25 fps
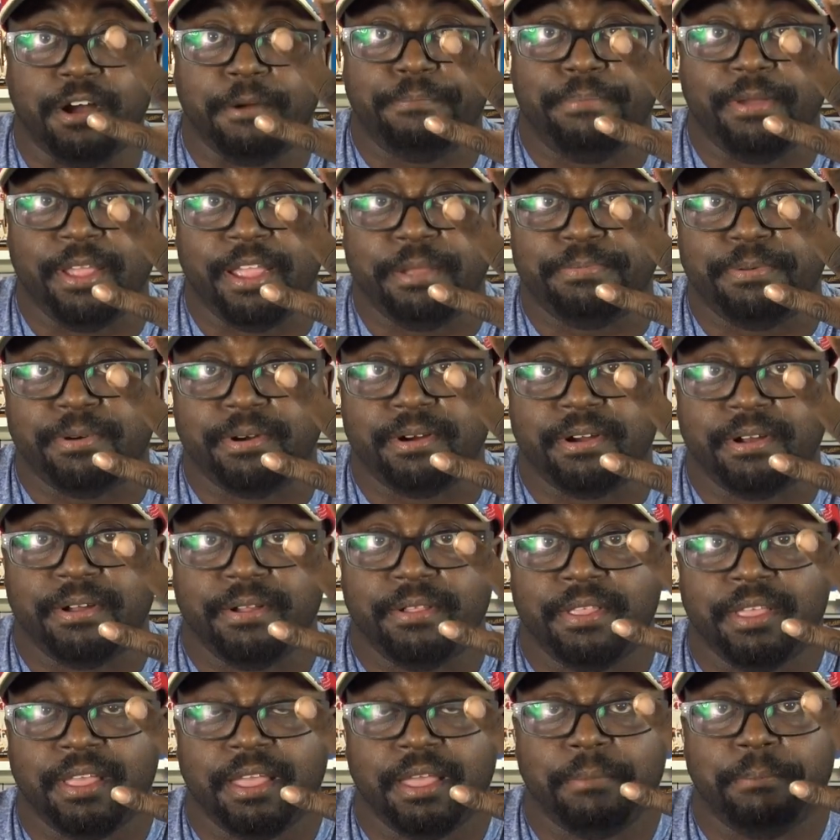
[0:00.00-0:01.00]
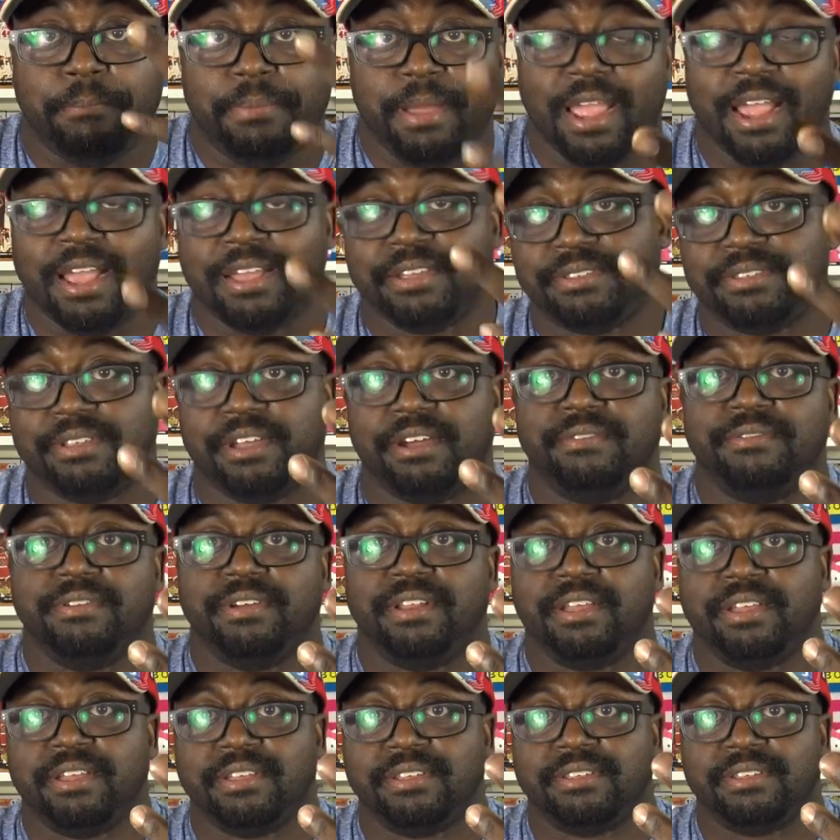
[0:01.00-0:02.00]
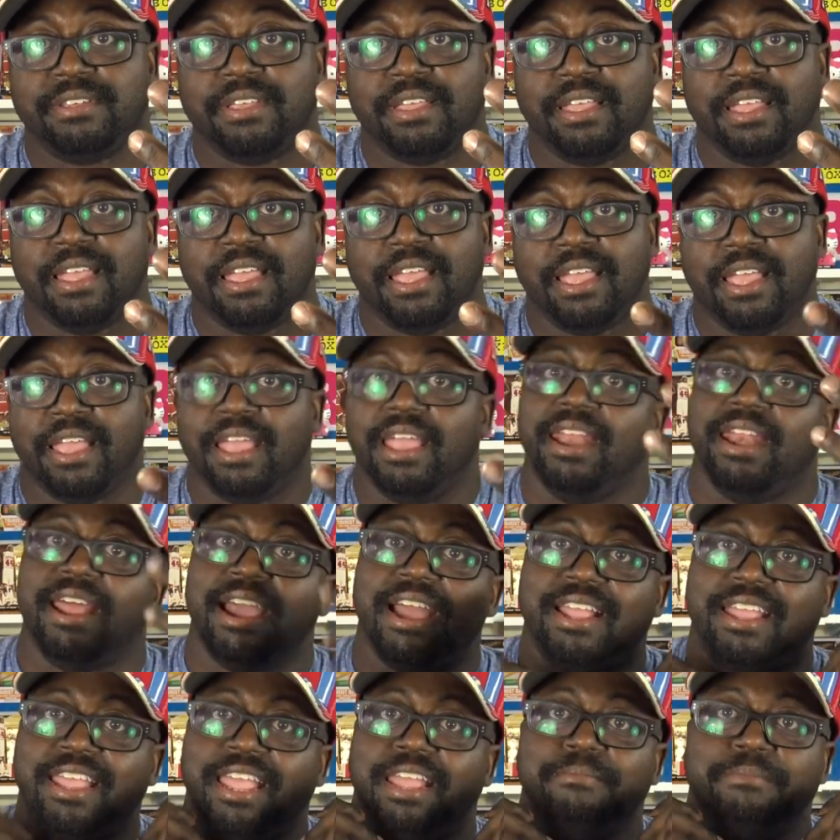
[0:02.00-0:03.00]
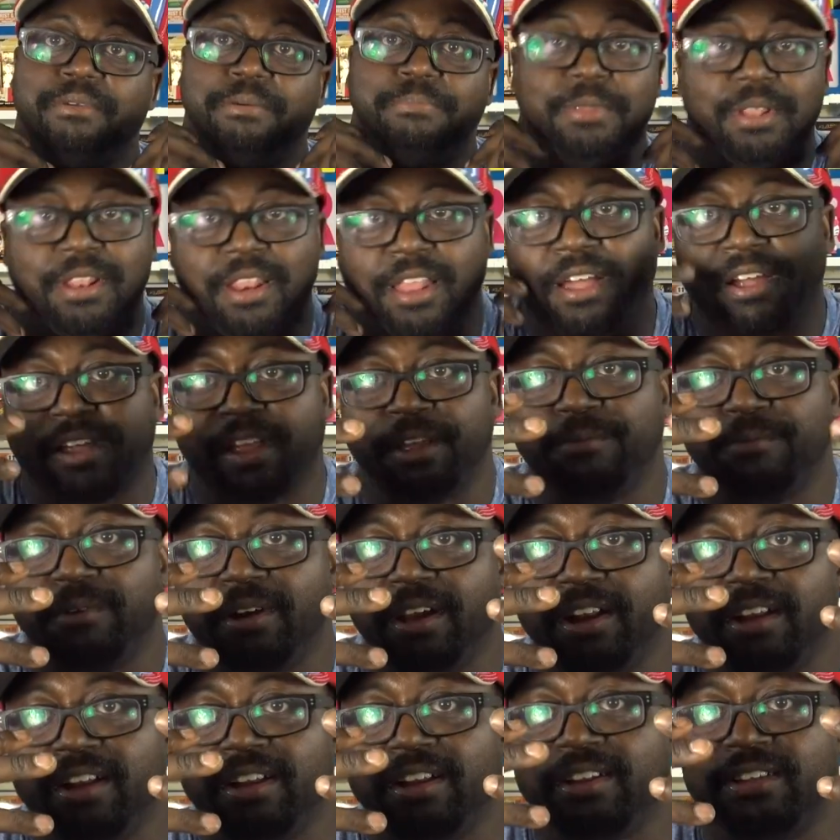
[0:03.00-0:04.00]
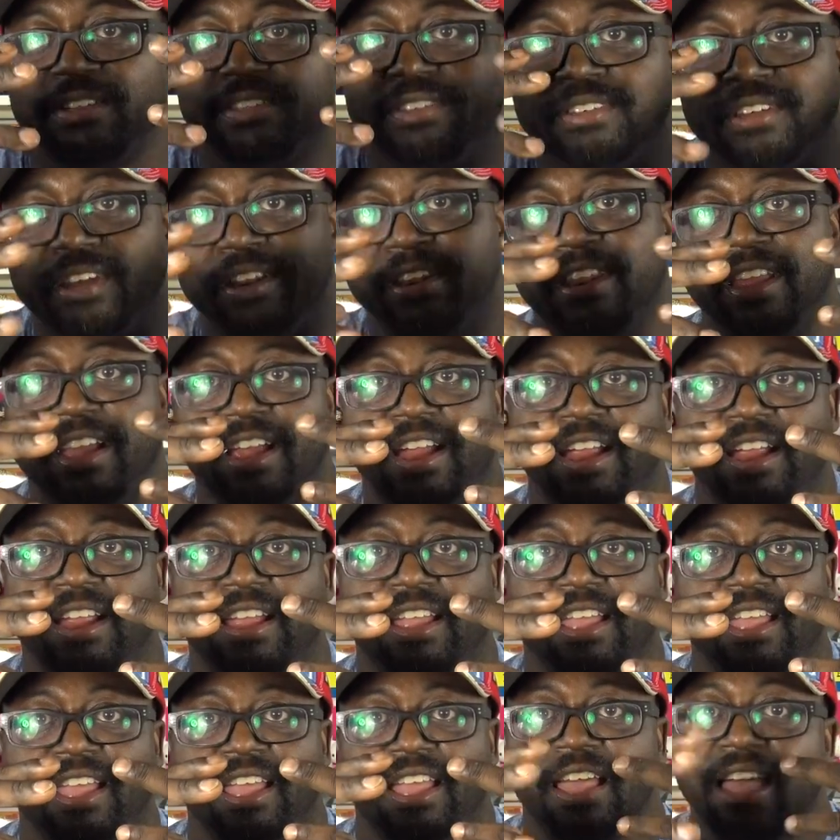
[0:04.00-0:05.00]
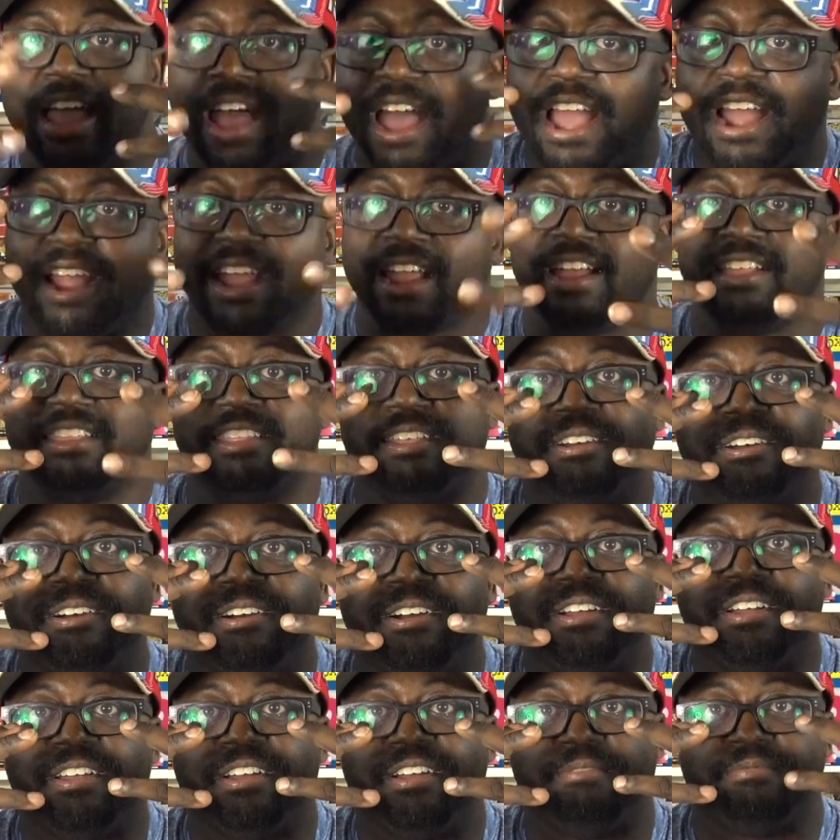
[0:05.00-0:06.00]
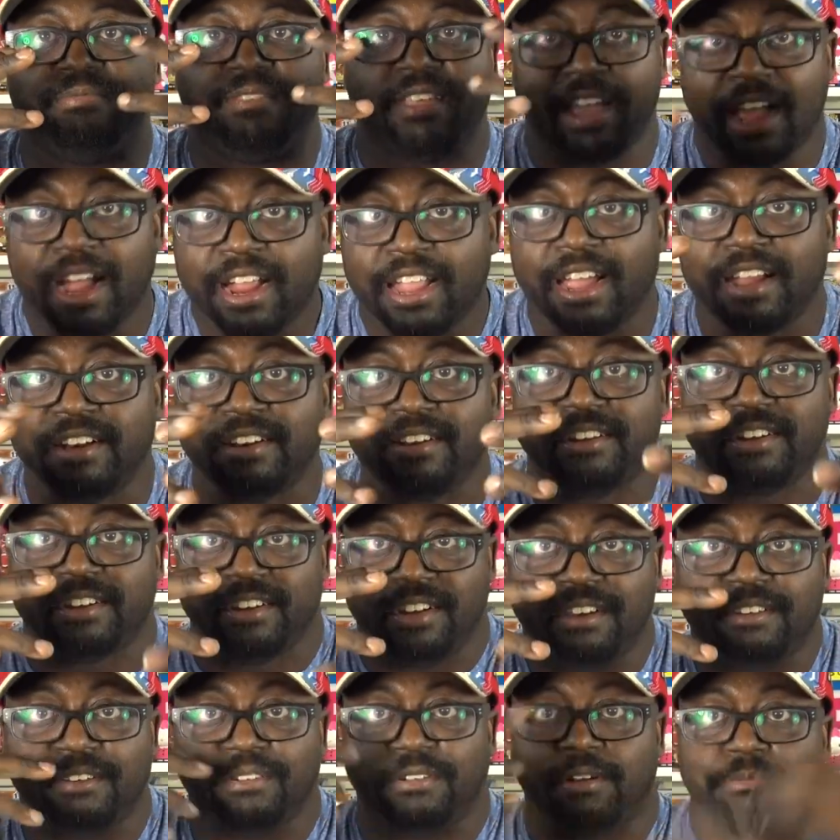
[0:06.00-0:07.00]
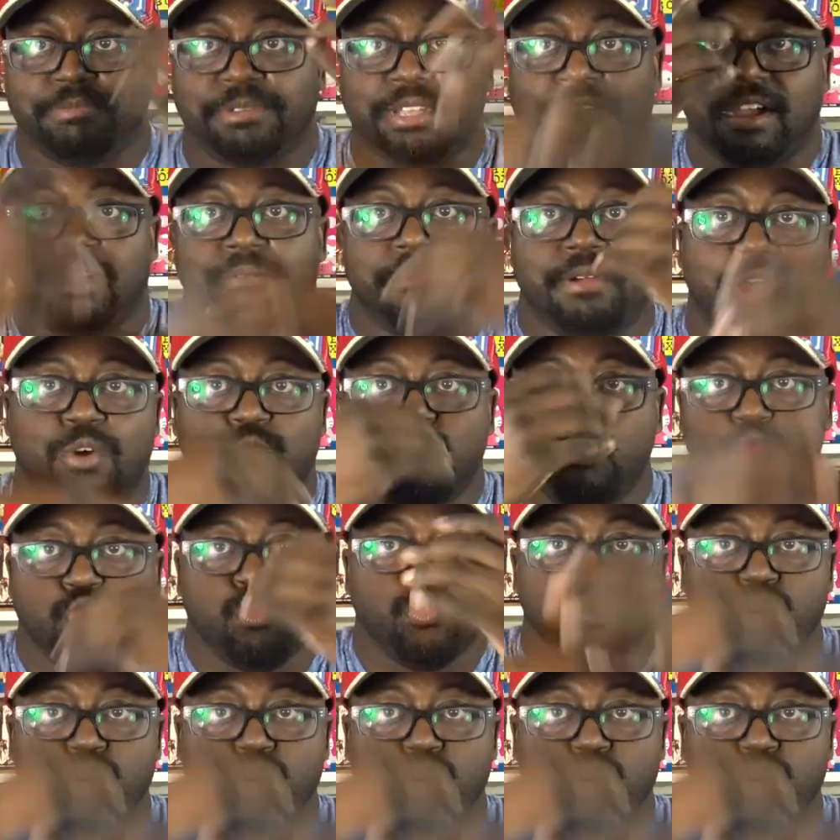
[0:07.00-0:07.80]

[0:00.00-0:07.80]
people passed over this, and I came up the lucky winner today. I got the hookup. What I'm talking about.